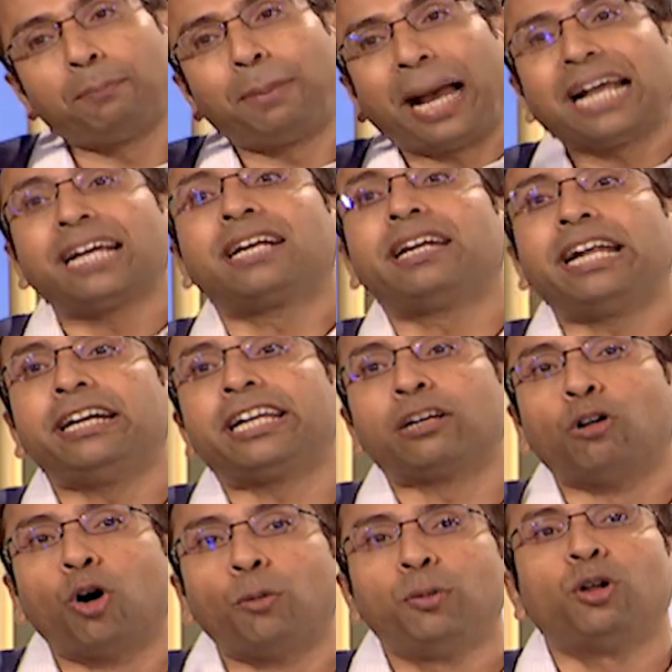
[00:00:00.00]
bank
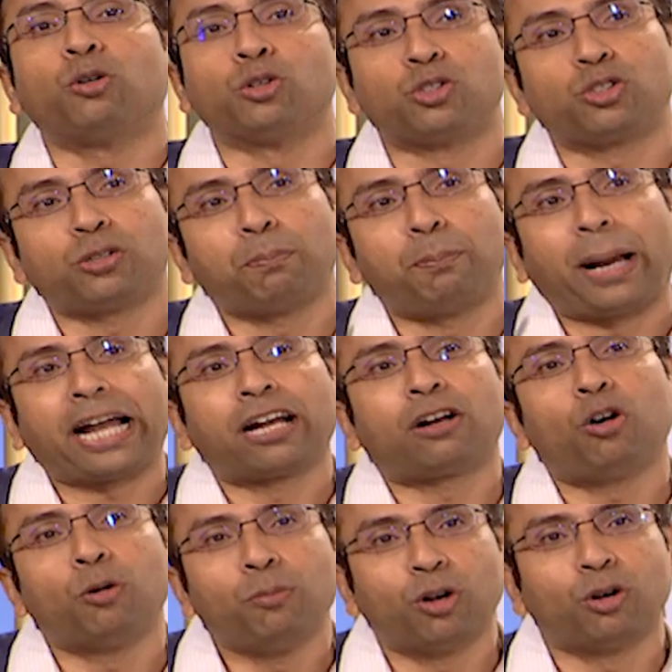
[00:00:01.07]
lending, home loans, bank
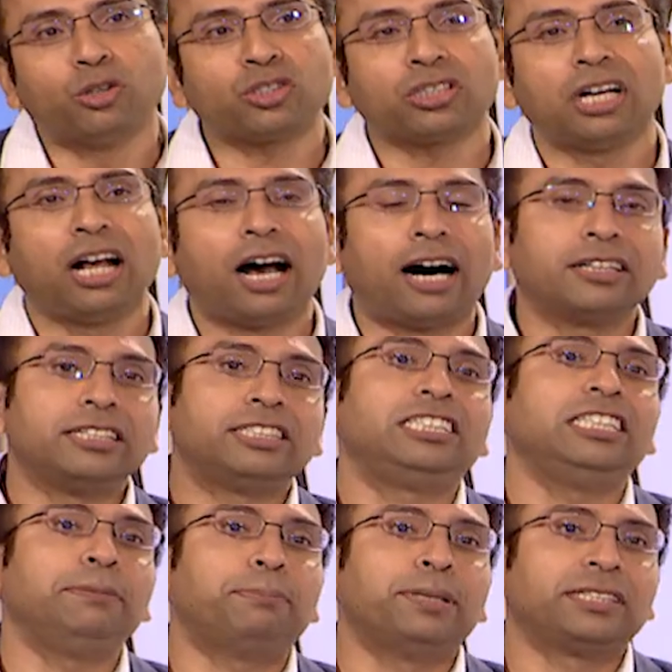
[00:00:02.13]
home loans are the
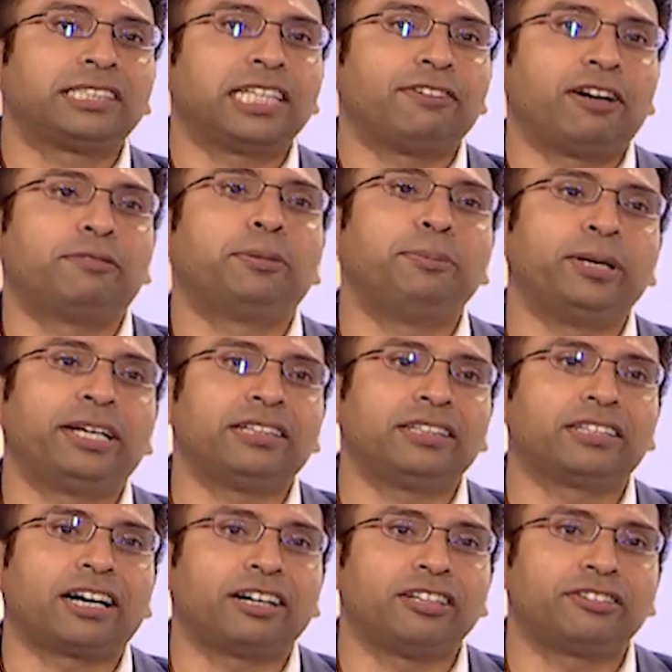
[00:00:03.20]
cheapest they've ever been in
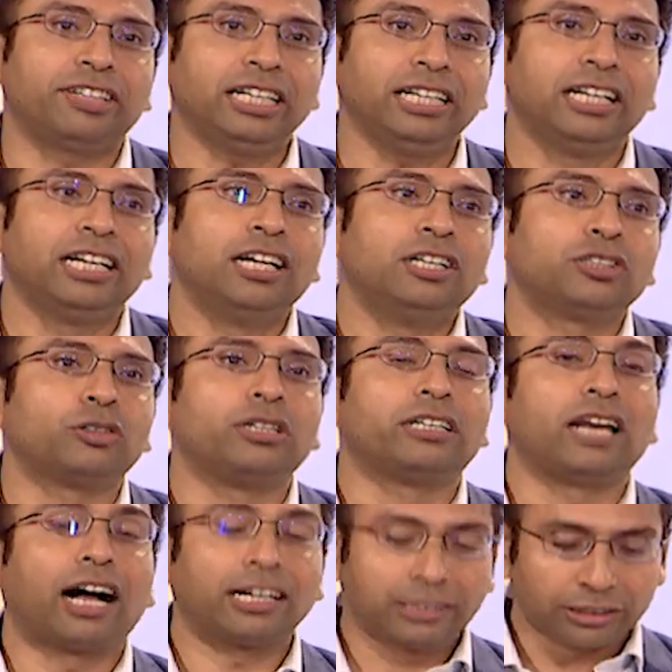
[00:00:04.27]
the country. So
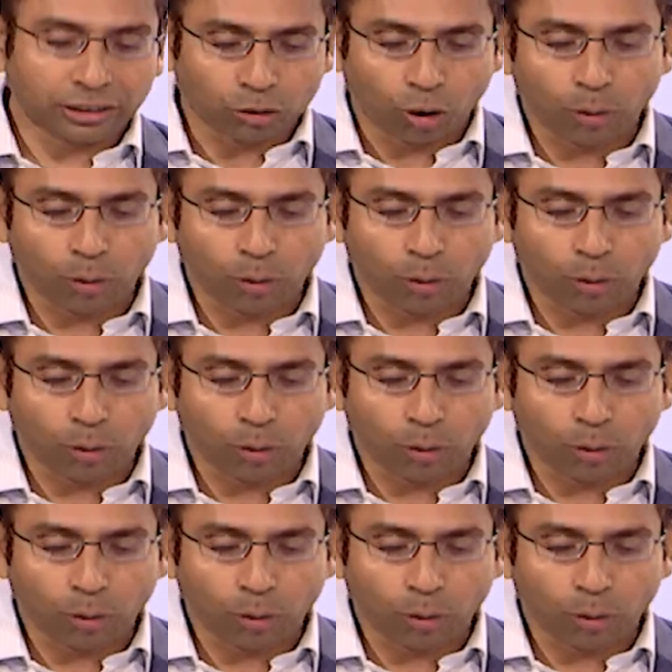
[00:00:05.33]
the largest